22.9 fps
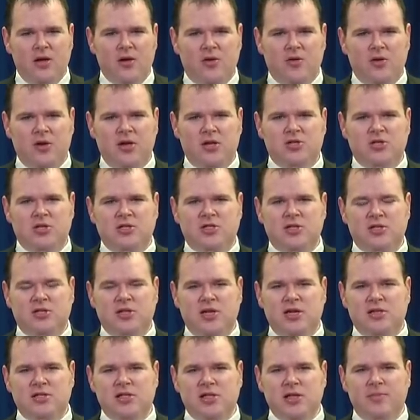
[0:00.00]
Couldn't it just as
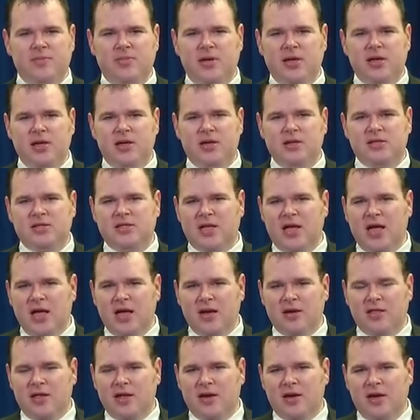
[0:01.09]
easily be
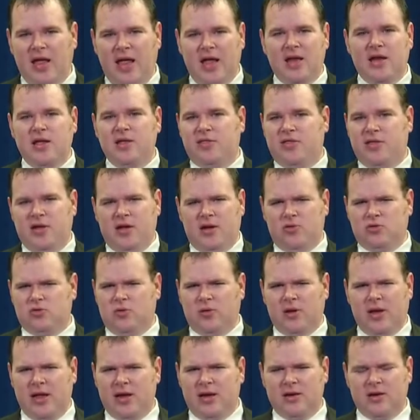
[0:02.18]
said that anything is
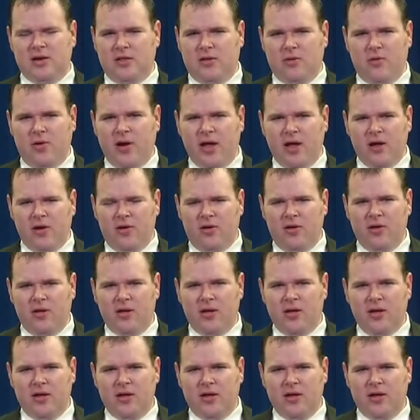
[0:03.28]
related to the whale?